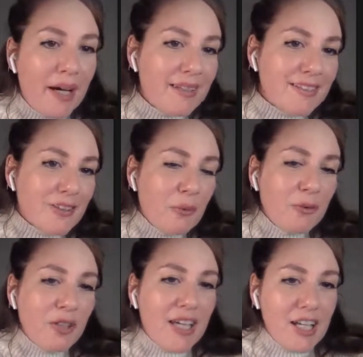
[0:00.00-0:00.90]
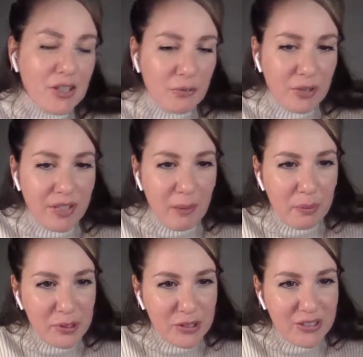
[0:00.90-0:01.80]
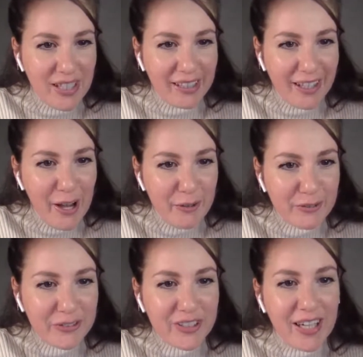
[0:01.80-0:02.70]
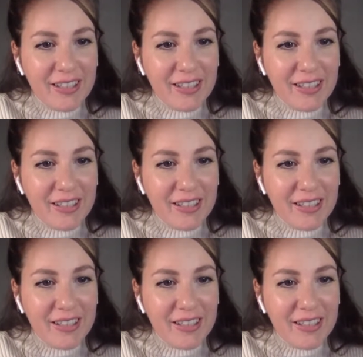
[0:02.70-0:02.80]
bad communication with that person that left,